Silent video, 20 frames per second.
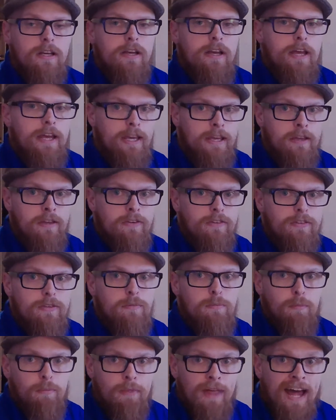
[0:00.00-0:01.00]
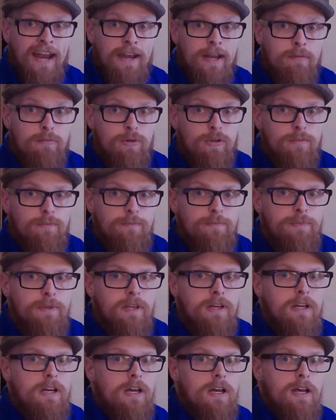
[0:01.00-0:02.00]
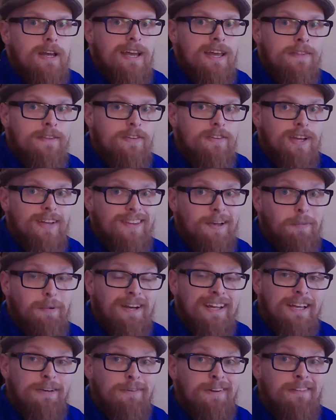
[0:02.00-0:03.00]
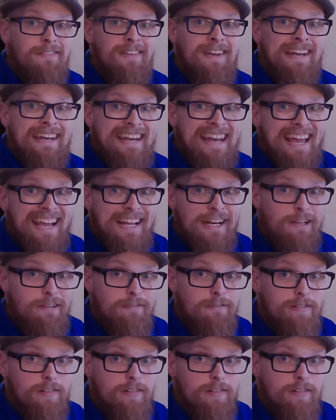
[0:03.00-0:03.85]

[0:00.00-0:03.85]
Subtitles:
is that number. In this case, I want to get rid of the negative.